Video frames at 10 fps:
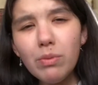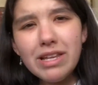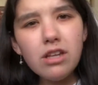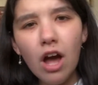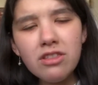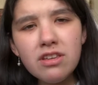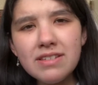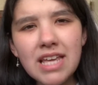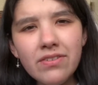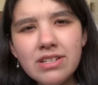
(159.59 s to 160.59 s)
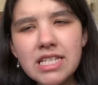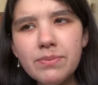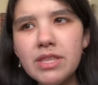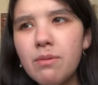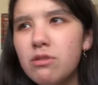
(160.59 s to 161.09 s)
we not just given some
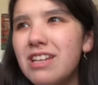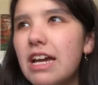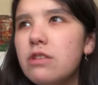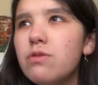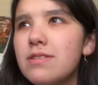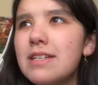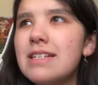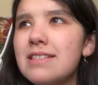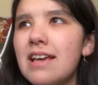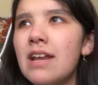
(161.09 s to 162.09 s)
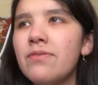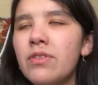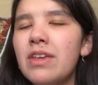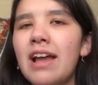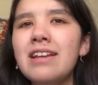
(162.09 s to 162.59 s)
of the most interesting setup for
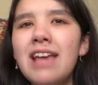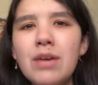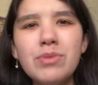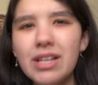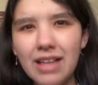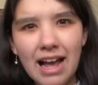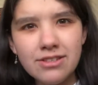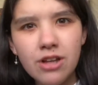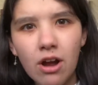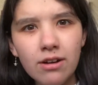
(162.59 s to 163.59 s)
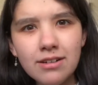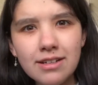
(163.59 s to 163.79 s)
the endgame in the last arc?